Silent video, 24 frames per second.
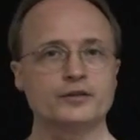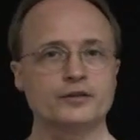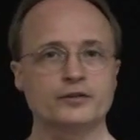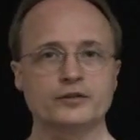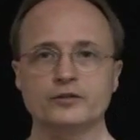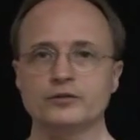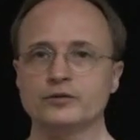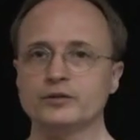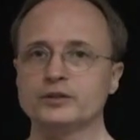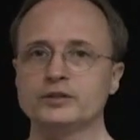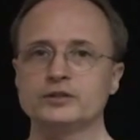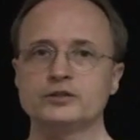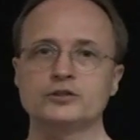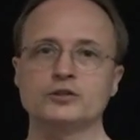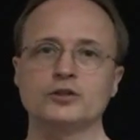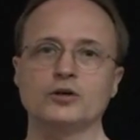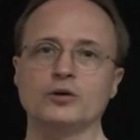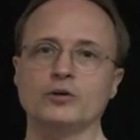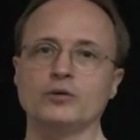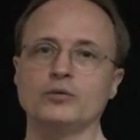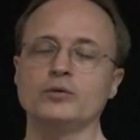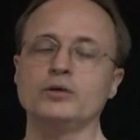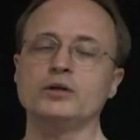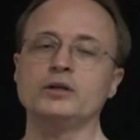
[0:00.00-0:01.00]
there is
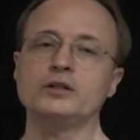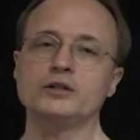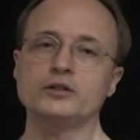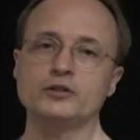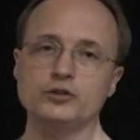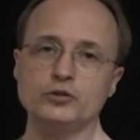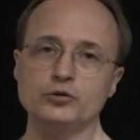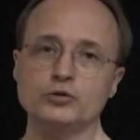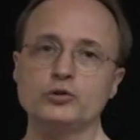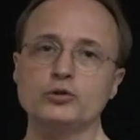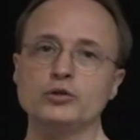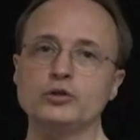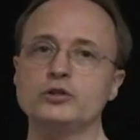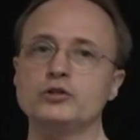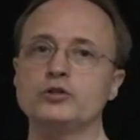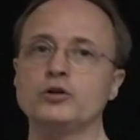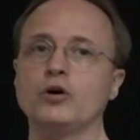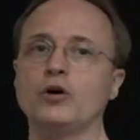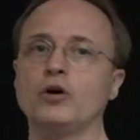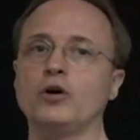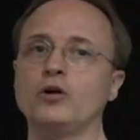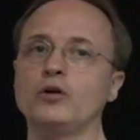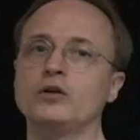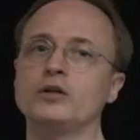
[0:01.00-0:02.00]
no, you could
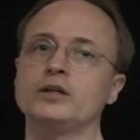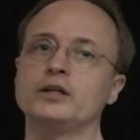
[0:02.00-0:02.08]
call